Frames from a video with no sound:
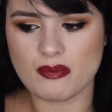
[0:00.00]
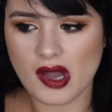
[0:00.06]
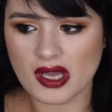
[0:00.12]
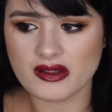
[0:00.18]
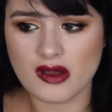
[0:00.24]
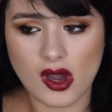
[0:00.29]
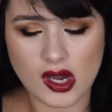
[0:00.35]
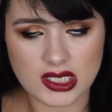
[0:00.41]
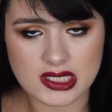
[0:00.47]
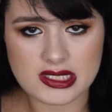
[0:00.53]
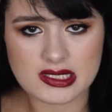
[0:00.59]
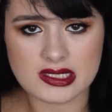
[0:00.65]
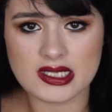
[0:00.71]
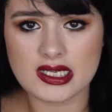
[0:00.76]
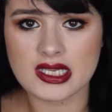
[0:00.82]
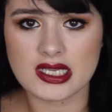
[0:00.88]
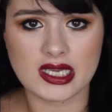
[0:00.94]
but
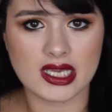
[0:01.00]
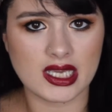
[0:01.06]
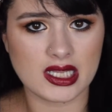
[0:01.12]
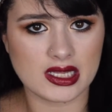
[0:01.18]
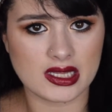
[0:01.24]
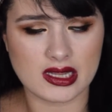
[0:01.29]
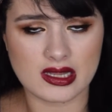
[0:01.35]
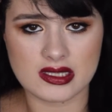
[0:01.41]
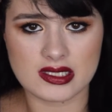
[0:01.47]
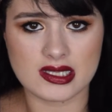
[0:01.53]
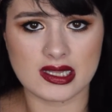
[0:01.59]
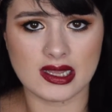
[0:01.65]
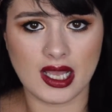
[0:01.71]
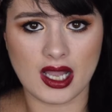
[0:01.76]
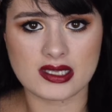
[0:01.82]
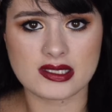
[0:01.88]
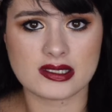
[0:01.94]
honestly it
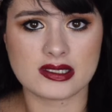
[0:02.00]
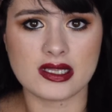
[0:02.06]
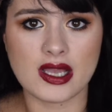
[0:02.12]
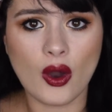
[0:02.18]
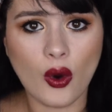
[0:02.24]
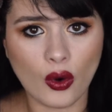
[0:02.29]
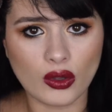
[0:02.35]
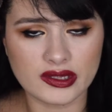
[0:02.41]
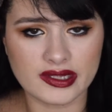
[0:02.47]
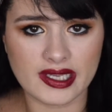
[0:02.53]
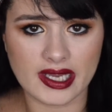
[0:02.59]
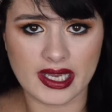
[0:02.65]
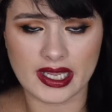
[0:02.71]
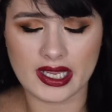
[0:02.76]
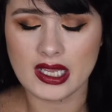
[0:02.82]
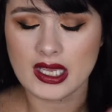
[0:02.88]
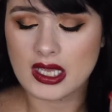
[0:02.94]
lasts the whole
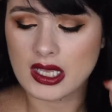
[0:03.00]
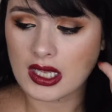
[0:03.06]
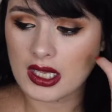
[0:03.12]
day.